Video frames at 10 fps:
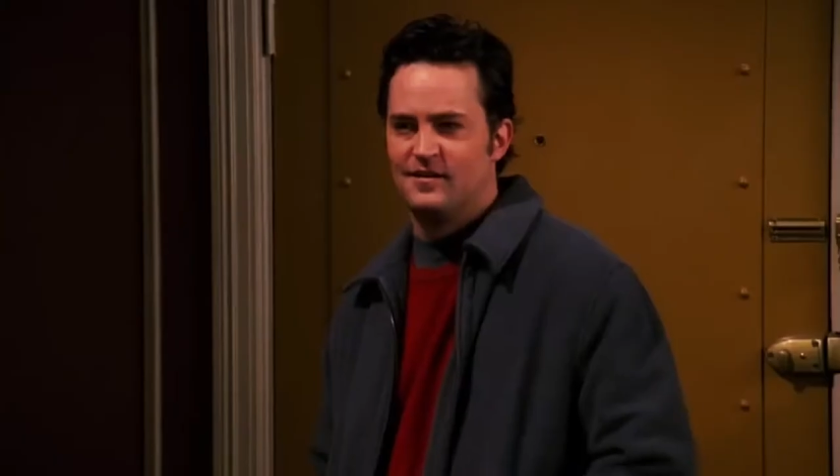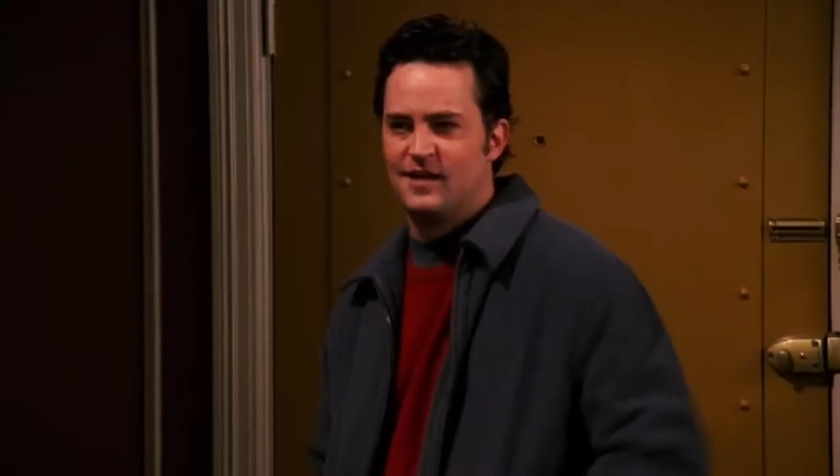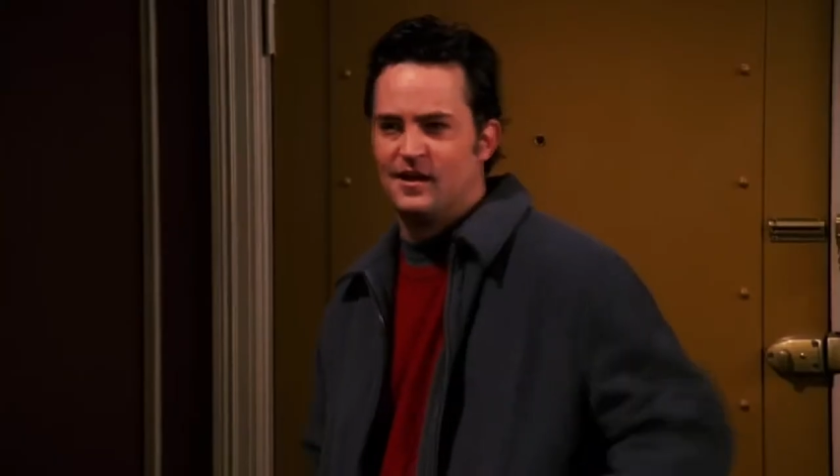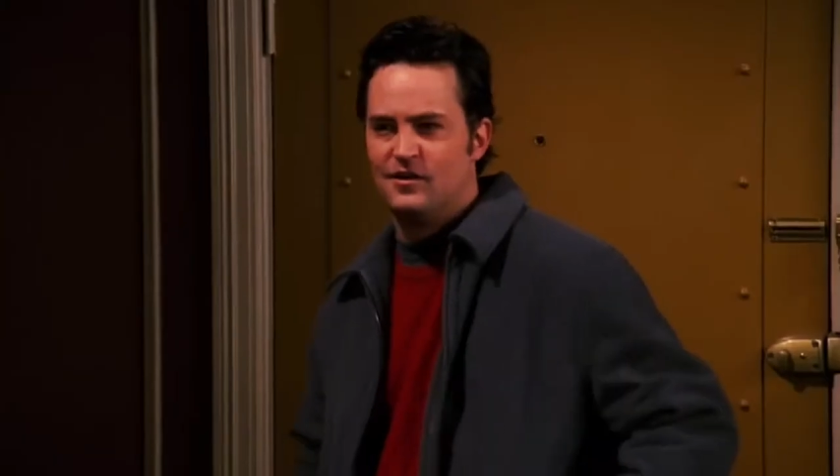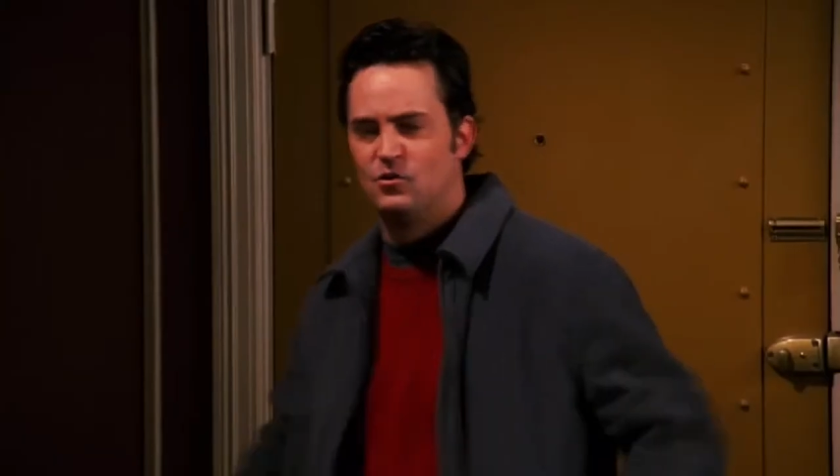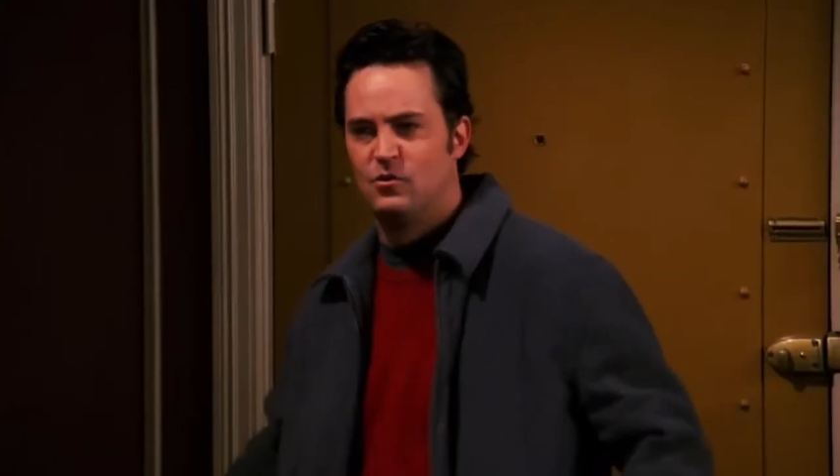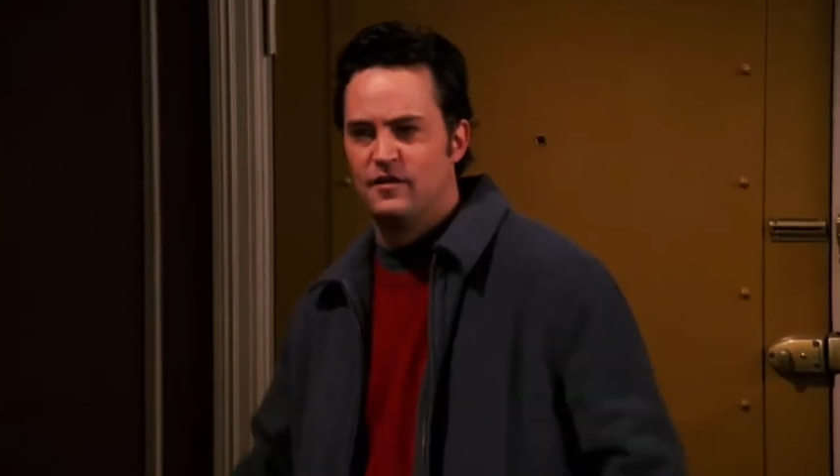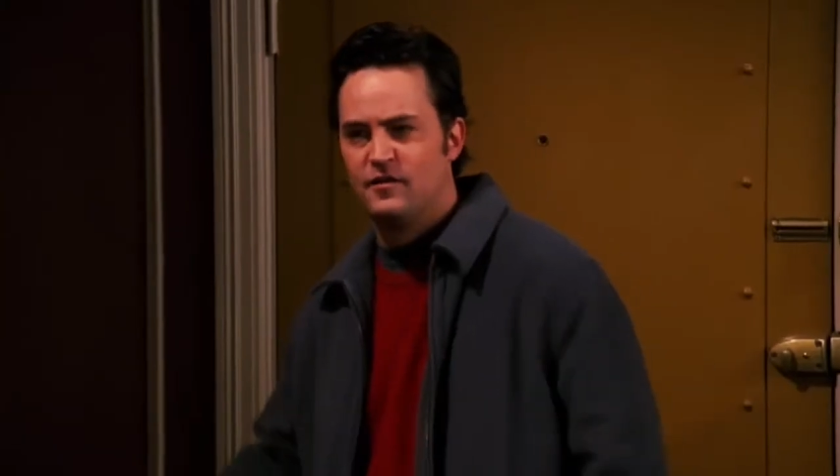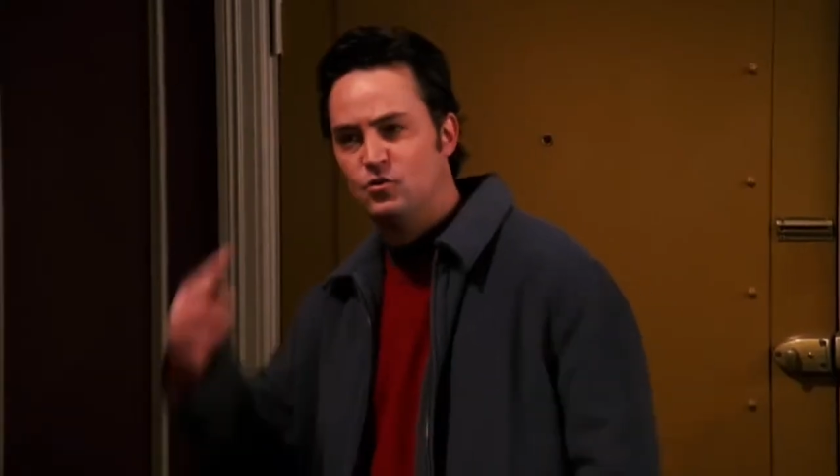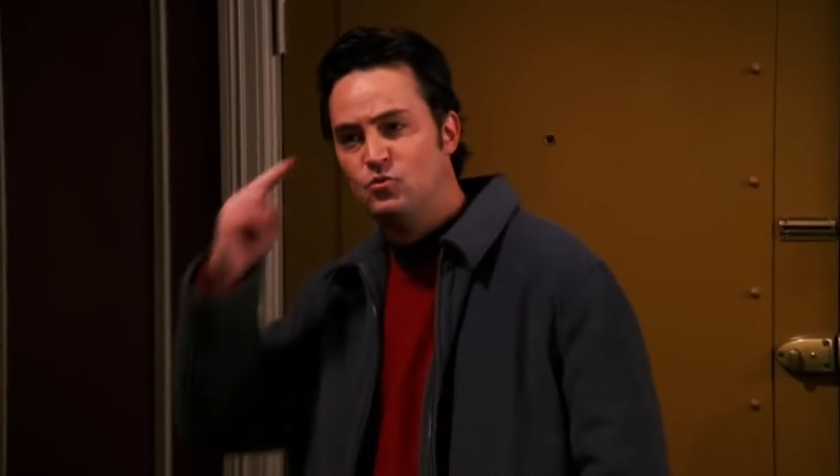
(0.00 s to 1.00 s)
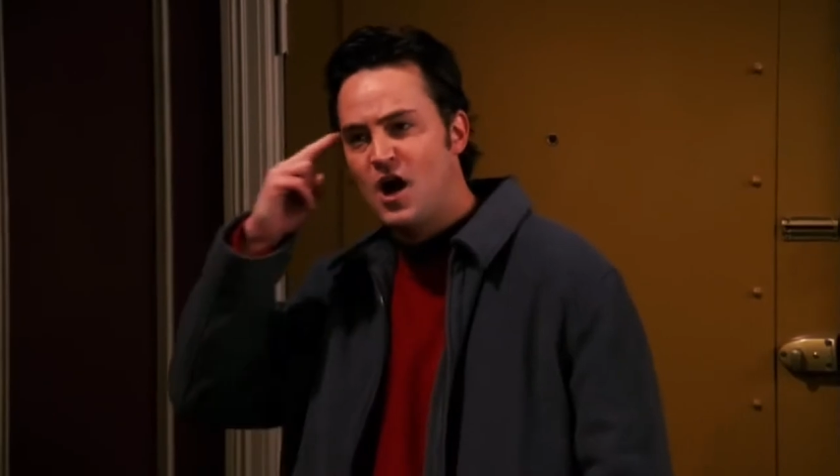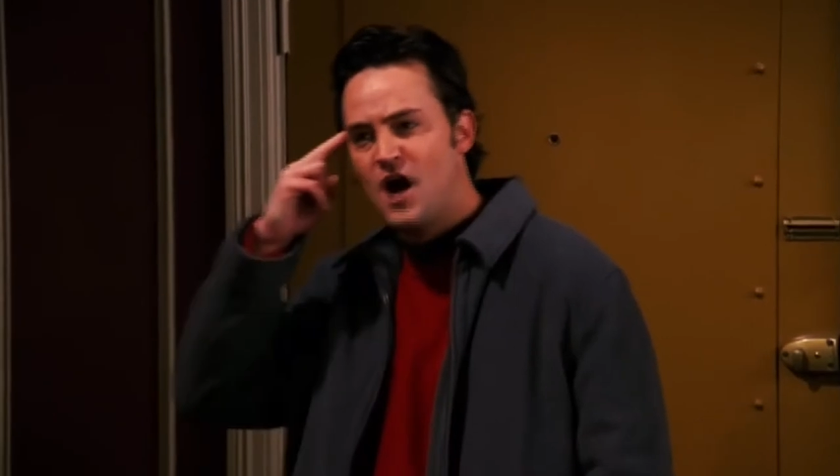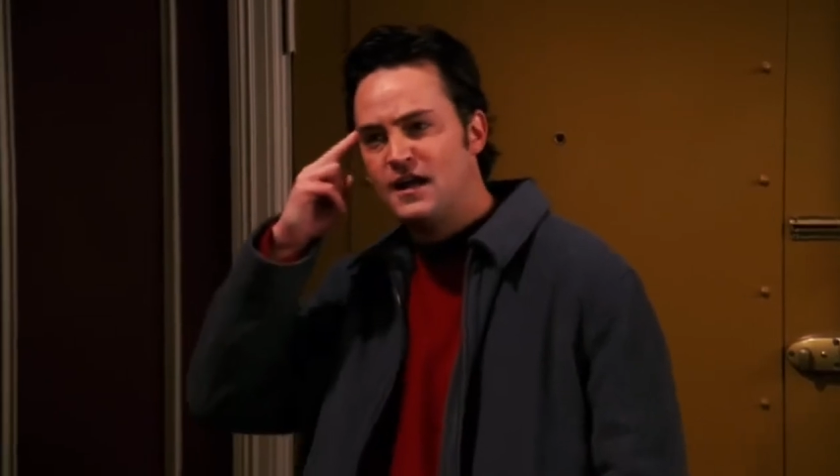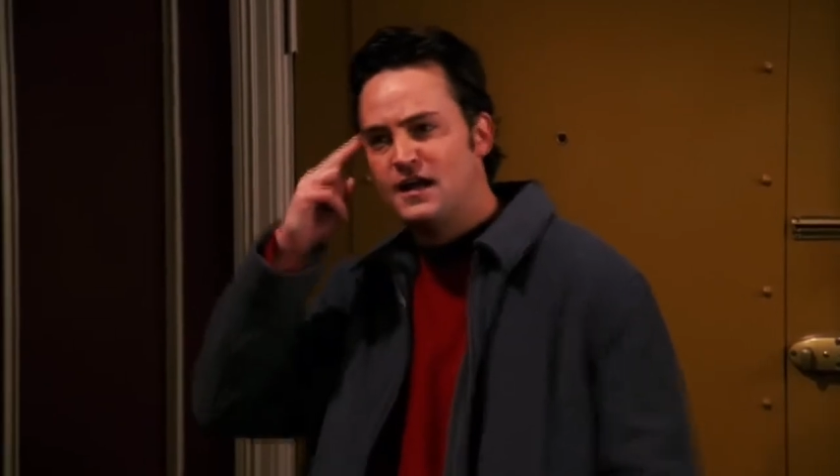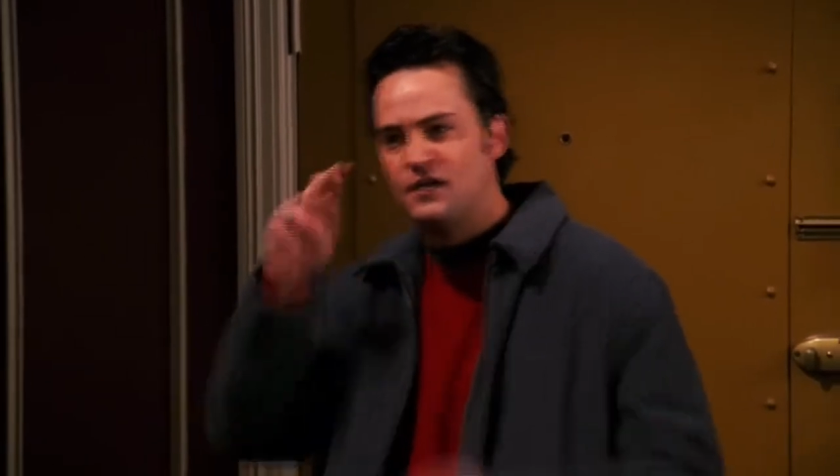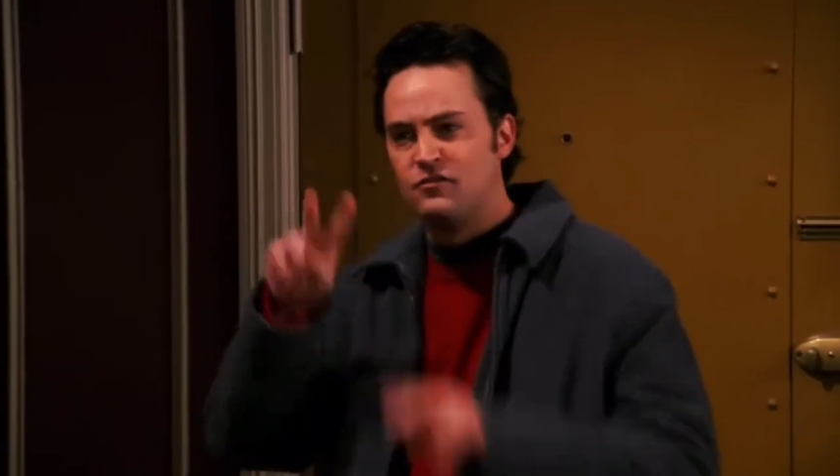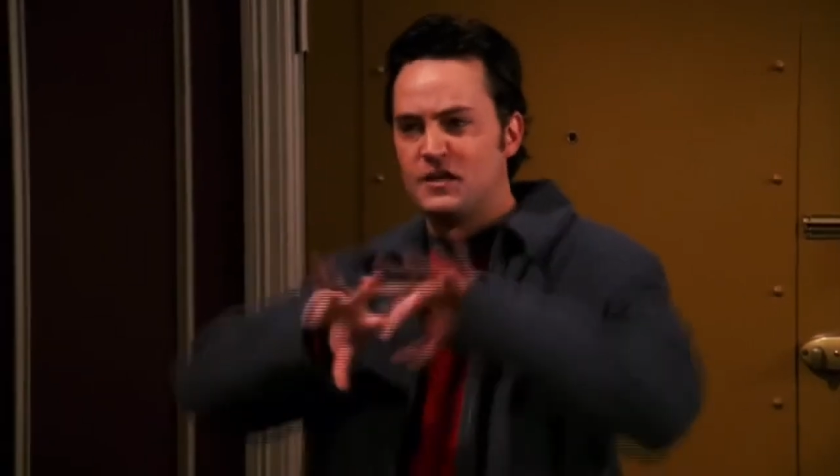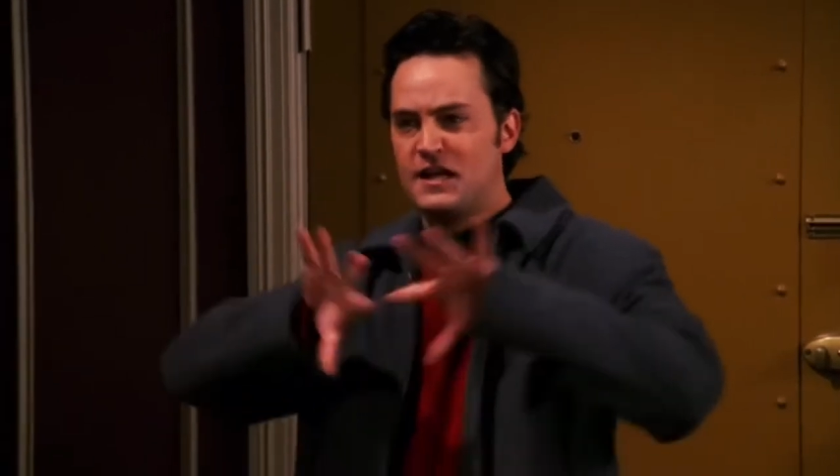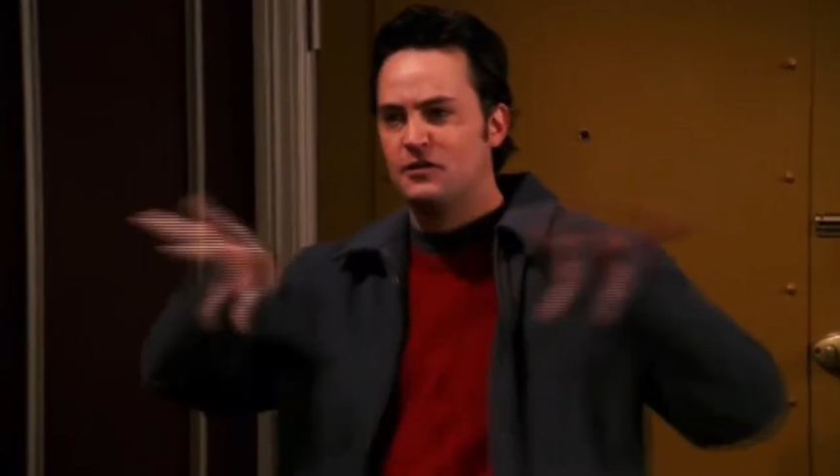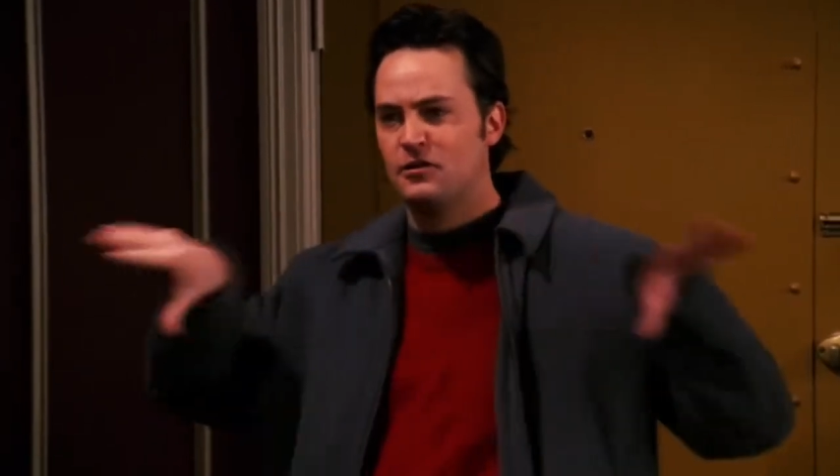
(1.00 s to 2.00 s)
But we all knew Ross was
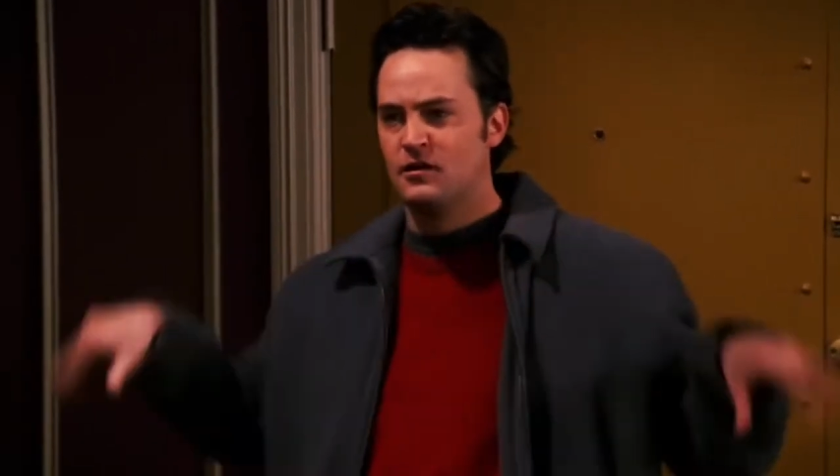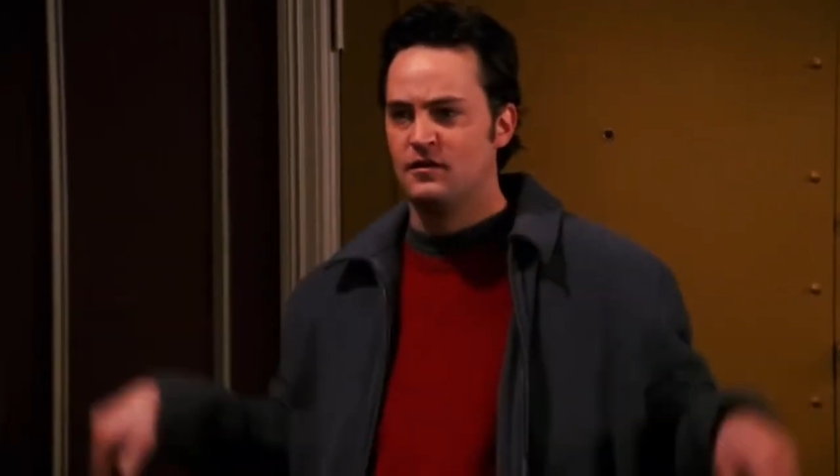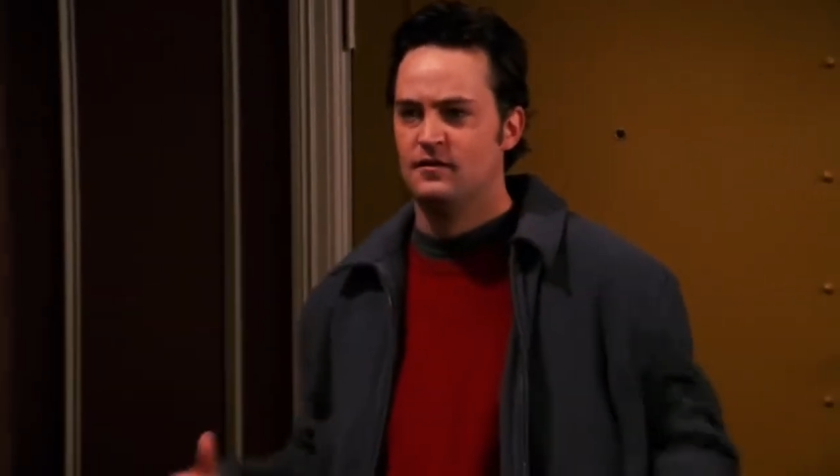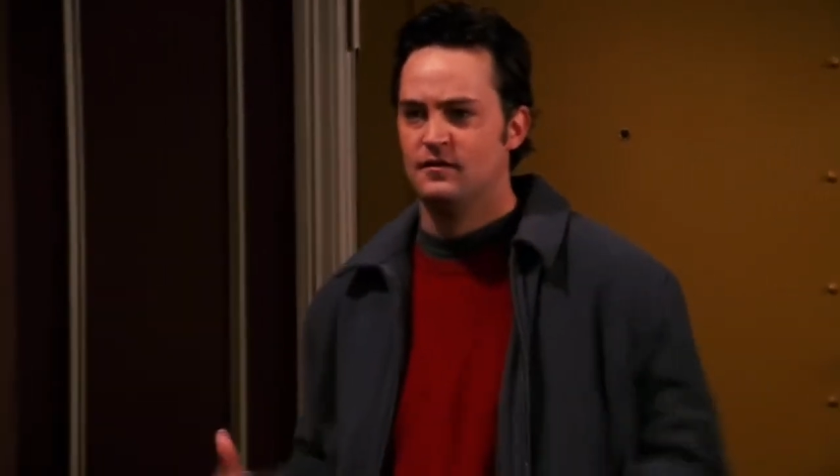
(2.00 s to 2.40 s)
always a scaredy